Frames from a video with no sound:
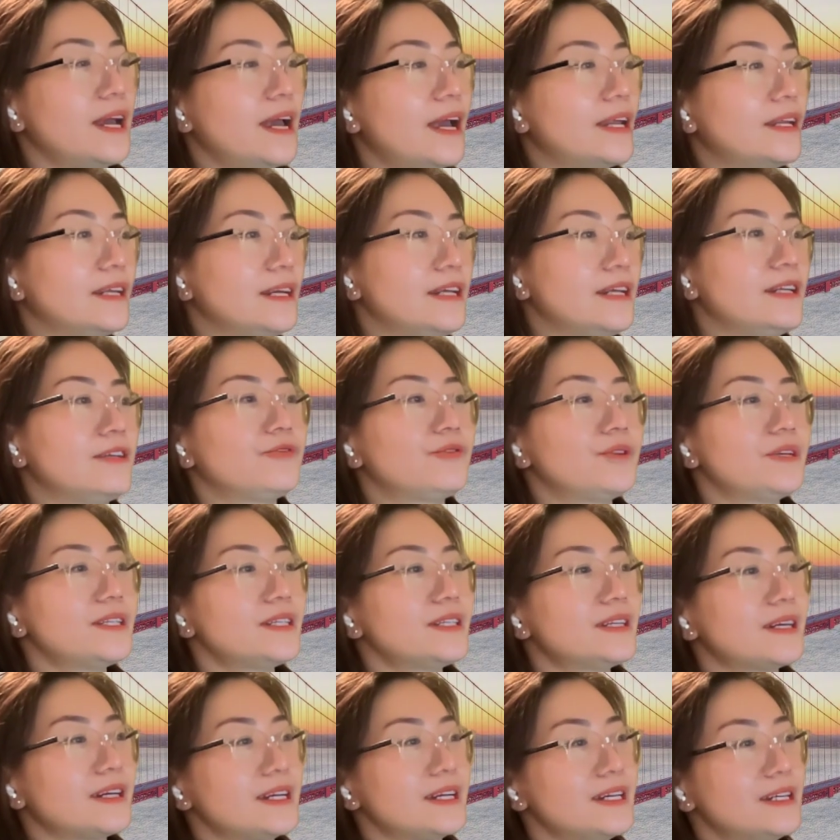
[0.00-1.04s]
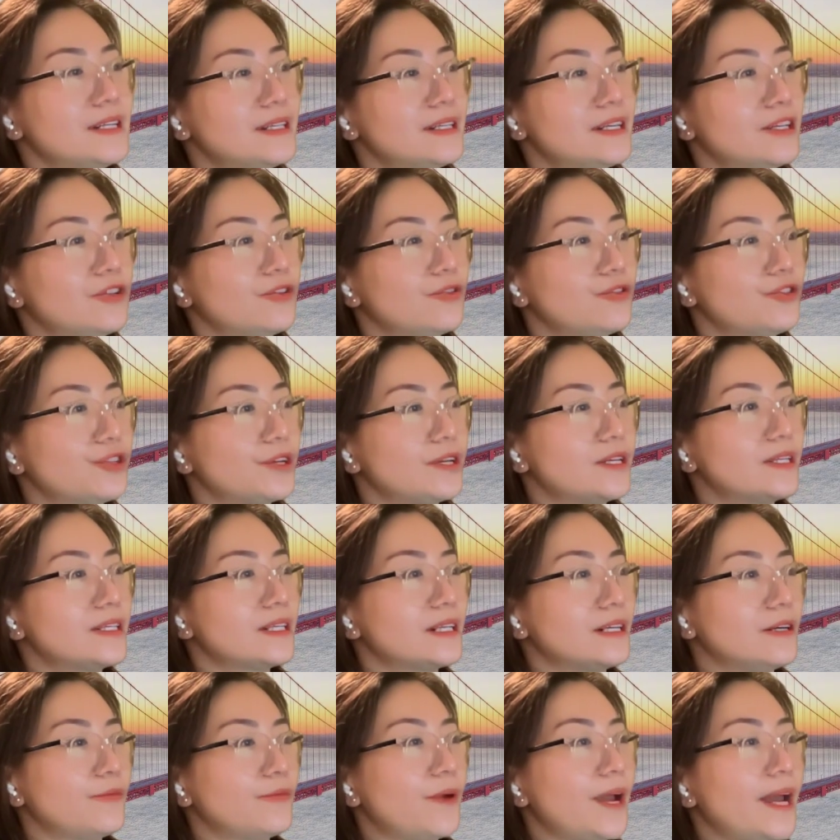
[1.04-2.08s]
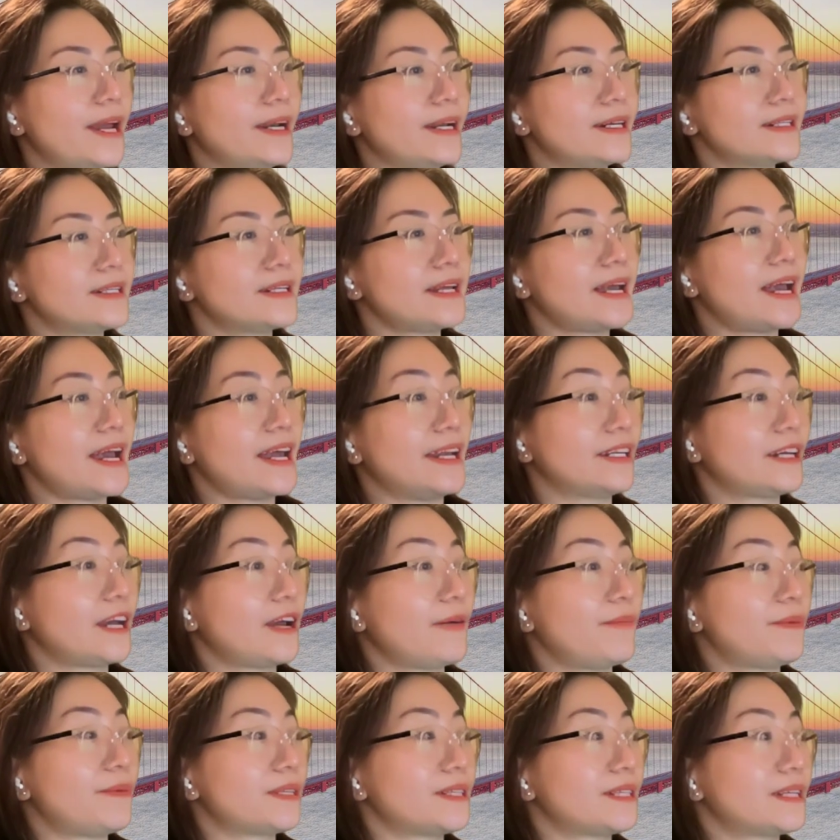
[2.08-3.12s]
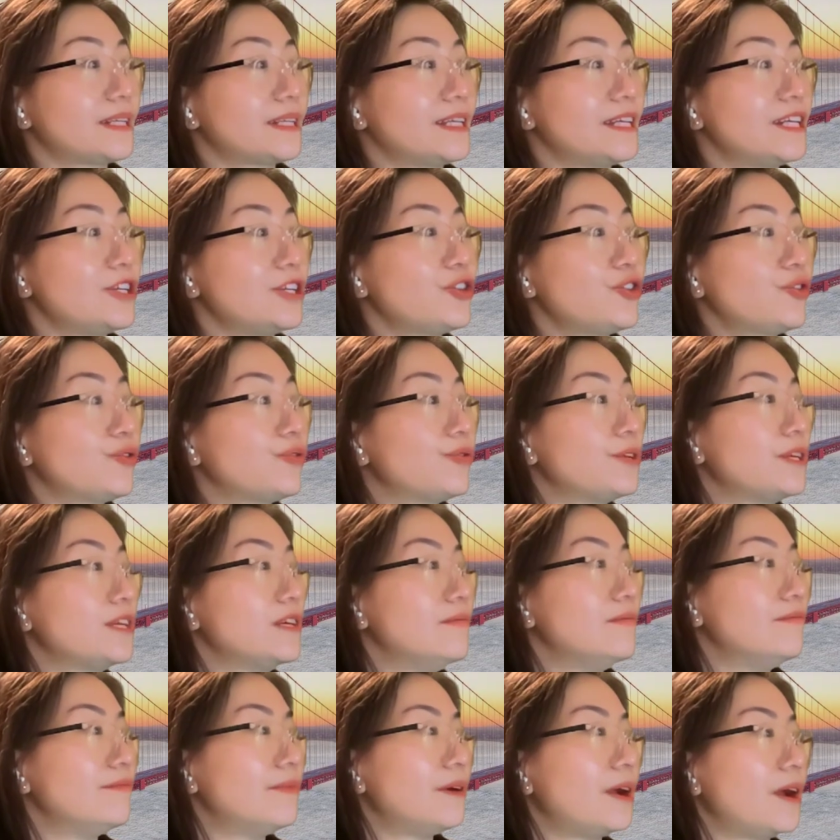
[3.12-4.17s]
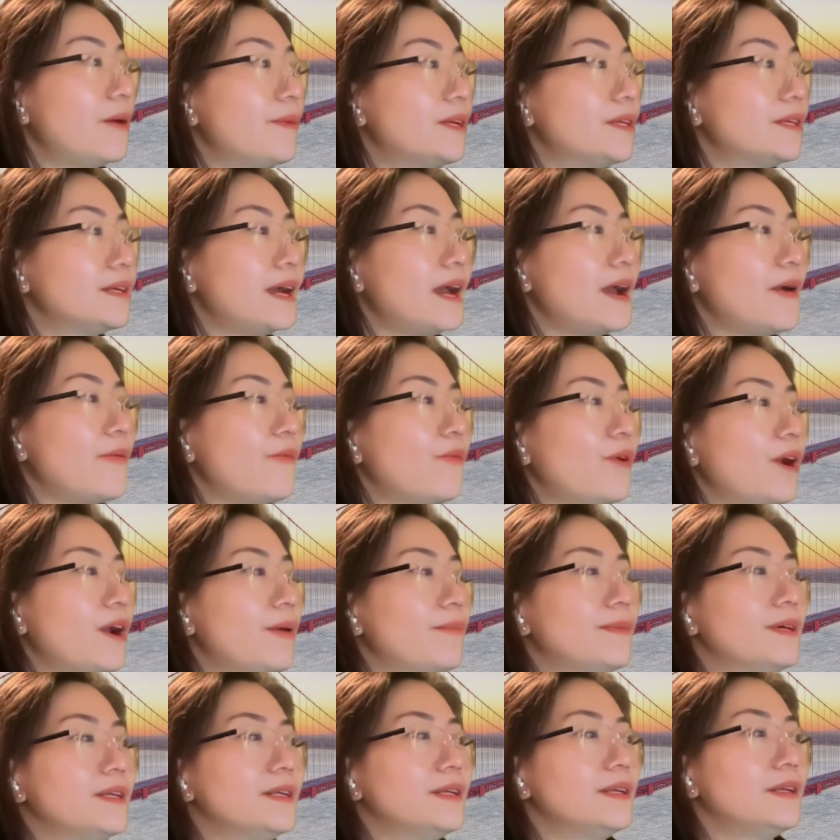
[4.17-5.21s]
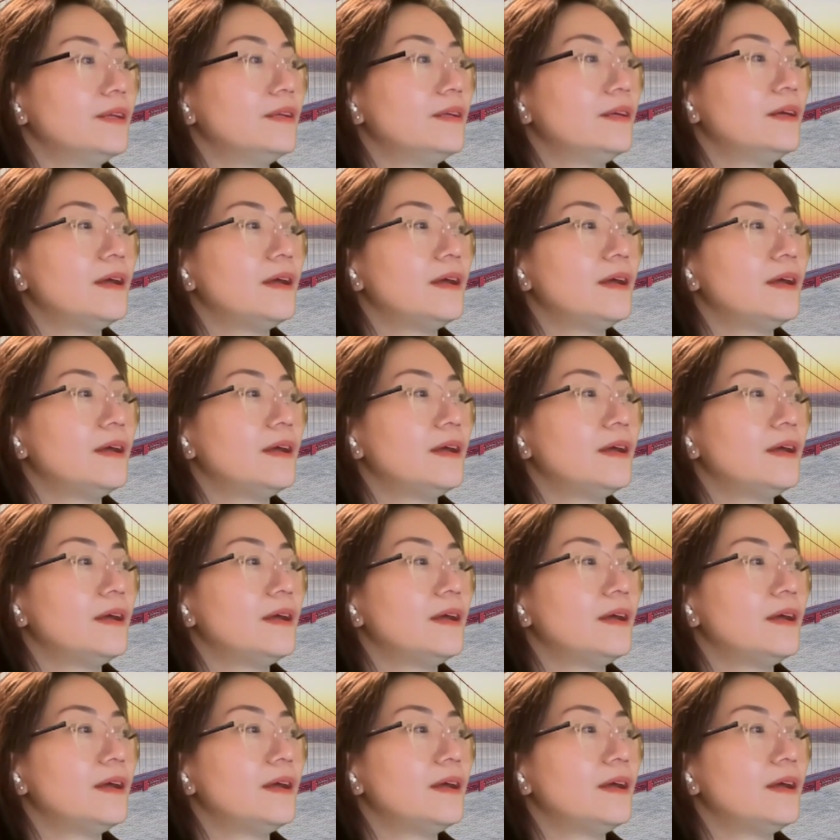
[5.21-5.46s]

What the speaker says: and increased the institutions' awareness and capacity to implement the environment,